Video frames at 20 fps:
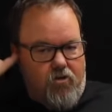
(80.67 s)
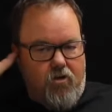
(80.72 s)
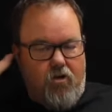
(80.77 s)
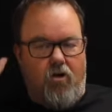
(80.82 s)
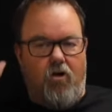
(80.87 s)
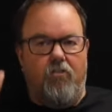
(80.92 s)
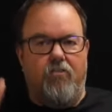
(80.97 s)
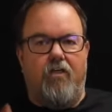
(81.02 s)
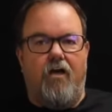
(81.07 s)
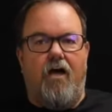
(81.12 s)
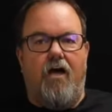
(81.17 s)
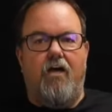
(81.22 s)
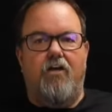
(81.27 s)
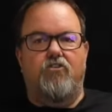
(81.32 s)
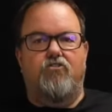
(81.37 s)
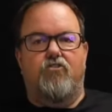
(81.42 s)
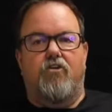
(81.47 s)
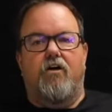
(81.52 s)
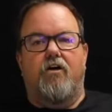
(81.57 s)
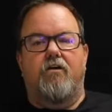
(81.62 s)
called the
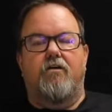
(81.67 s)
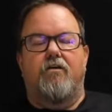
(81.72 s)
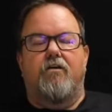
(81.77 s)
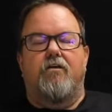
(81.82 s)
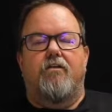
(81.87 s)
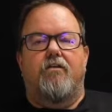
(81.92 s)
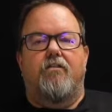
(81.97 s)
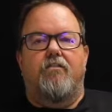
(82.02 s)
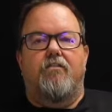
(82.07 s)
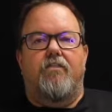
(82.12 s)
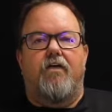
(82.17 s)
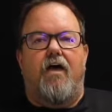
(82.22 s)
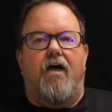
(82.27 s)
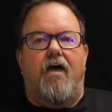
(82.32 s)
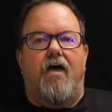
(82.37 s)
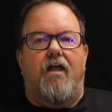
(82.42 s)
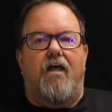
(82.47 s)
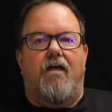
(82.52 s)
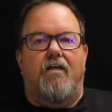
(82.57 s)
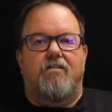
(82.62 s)
Hydra
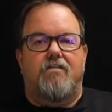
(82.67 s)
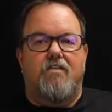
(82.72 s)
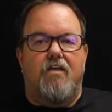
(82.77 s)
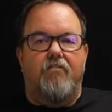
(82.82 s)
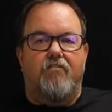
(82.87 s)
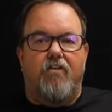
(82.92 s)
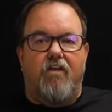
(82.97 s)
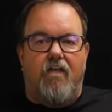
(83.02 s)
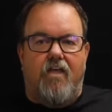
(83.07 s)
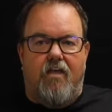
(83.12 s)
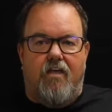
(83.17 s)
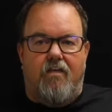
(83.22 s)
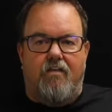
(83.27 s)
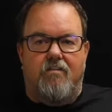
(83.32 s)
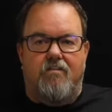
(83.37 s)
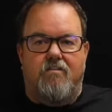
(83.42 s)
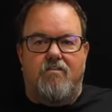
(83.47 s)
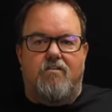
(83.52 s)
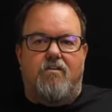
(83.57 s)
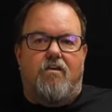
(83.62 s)
that had 7
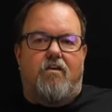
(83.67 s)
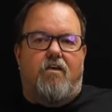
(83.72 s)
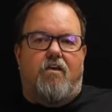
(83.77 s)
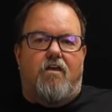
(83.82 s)
heads.